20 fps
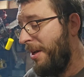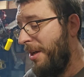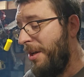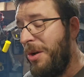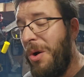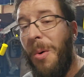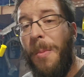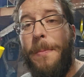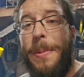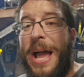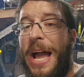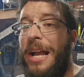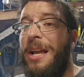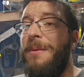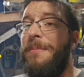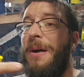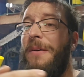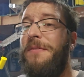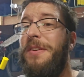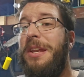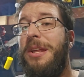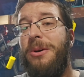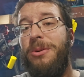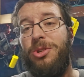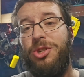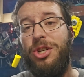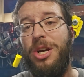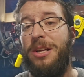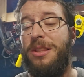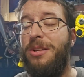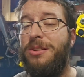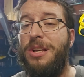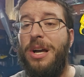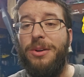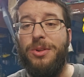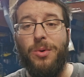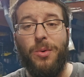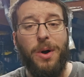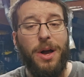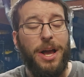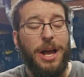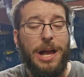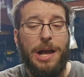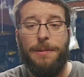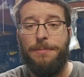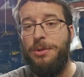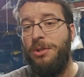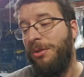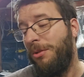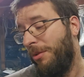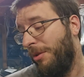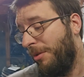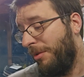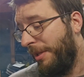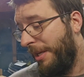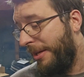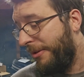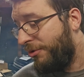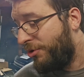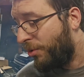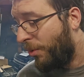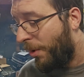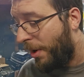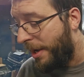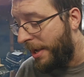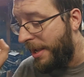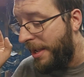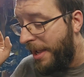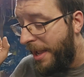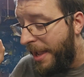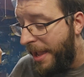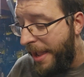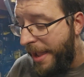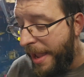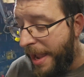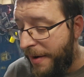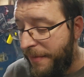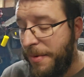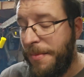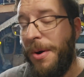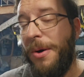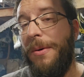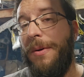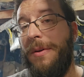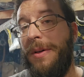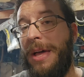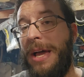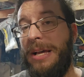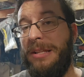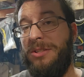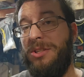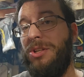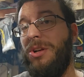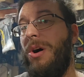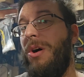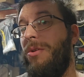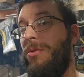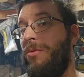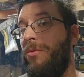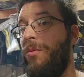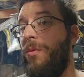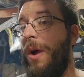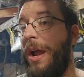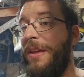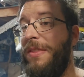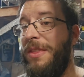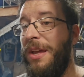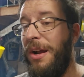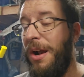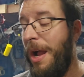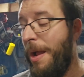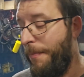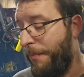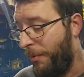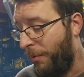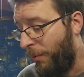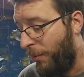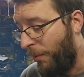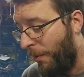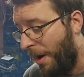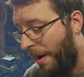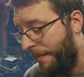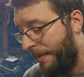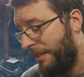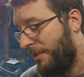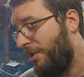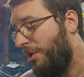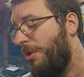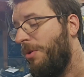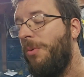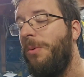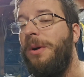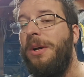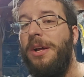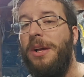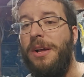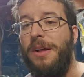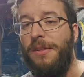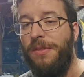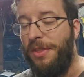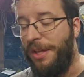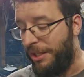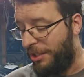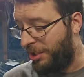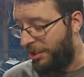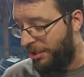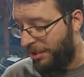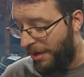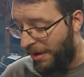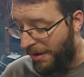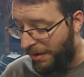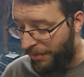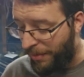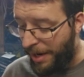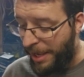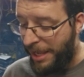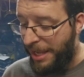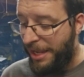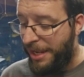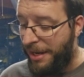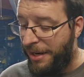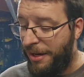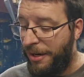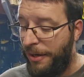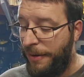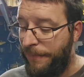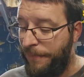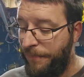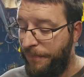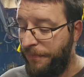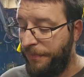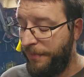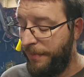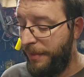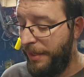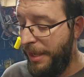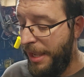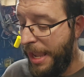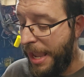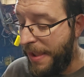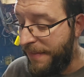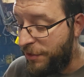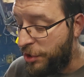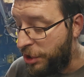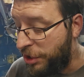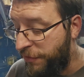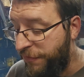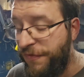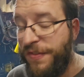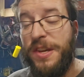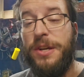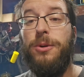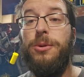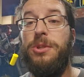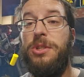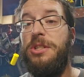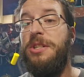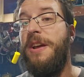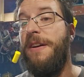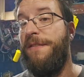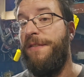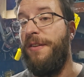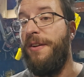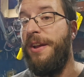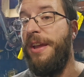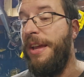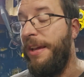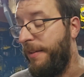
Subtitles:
Go back in my videos, check those out. You will absolutely enjoy every moment of that saw right there. I promise you. This saw right here, it just feels different.